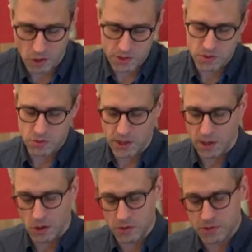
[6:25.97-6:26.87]
course, you
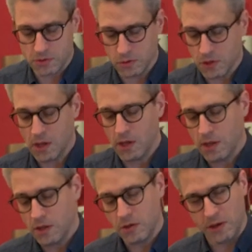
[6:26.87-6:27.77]
can also
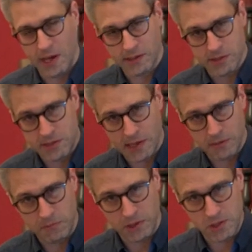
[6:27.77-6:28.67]
connect a
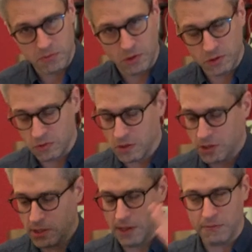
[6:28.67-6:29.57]
second bridge
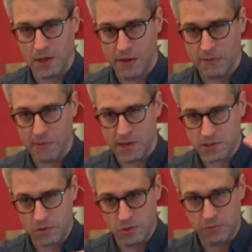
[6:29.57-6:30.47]
motor if you have a
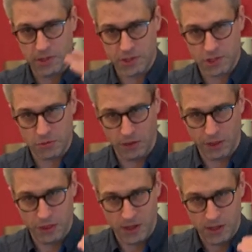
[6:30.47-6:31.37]
bascule bridge
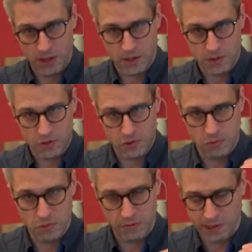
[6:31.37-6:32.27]
with
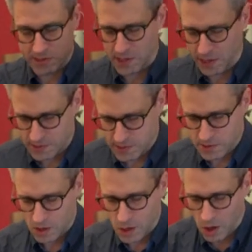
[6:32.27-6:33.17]
two moving
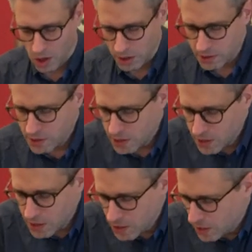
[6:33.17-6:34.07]
sides on
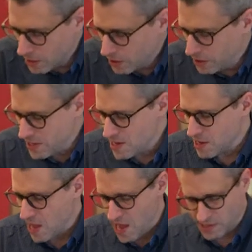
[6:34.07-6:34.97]

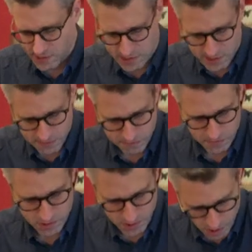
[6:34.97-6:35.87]
the ends.
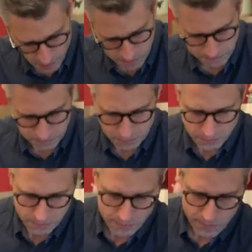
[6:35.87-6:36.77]
So
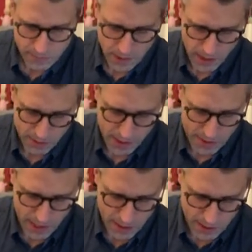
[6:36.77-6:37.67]
then
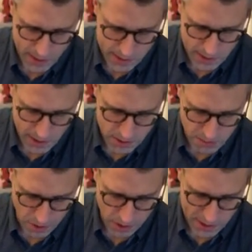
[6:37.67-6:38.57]
there is a
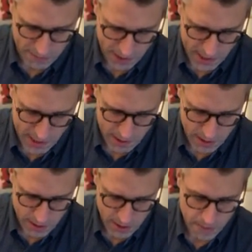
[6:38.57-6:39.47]
small lever
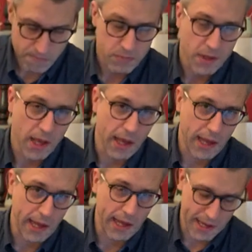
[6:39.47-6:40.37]
here.
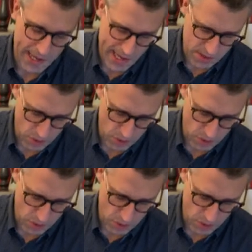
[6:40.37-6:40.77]
Uh, it has